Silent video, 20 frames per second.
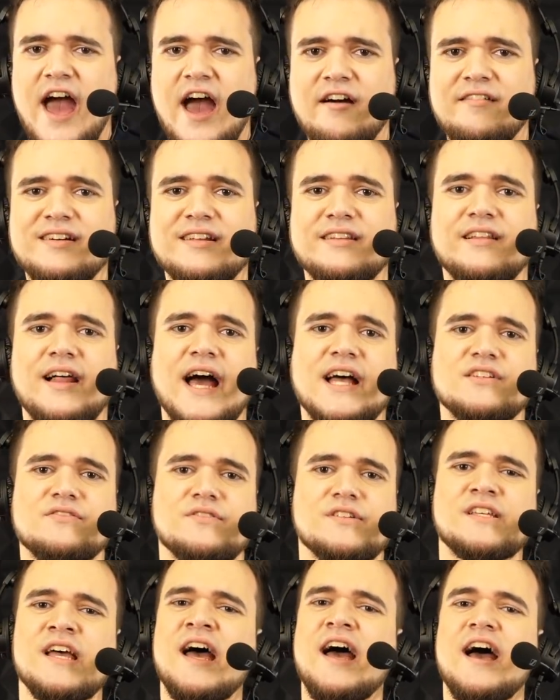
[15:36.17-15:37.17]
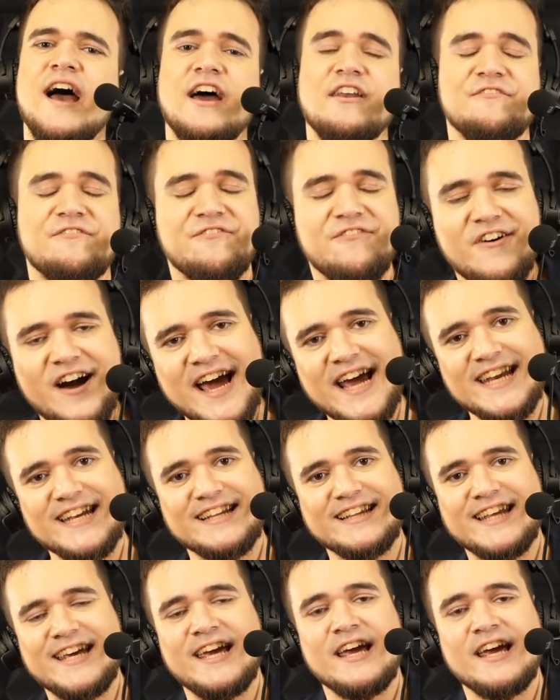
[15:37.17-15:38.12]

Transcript: at Lazarus, and finally,